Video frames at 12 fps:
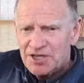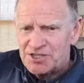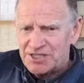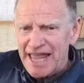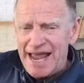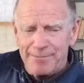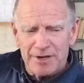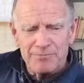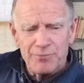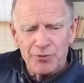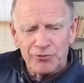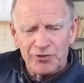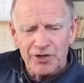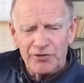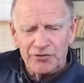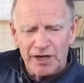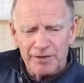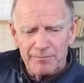Slamming
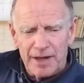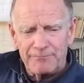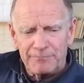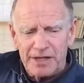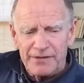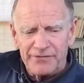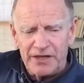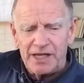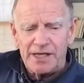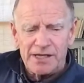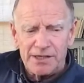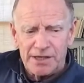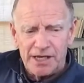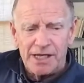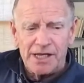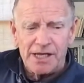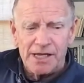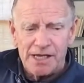brewskis in my
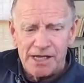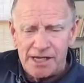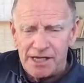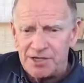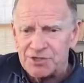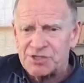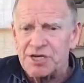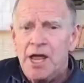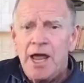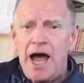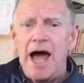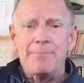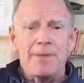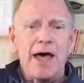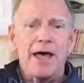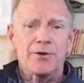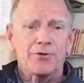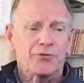PVDs. I'm
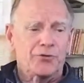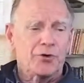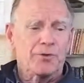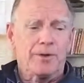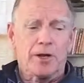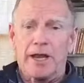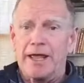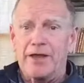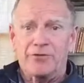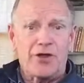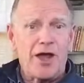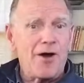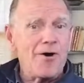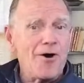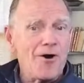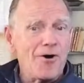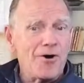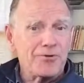not as herbal as I
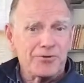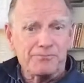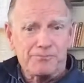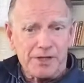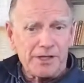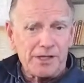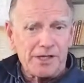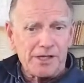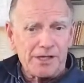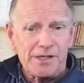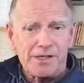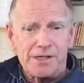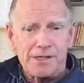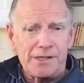ought to be.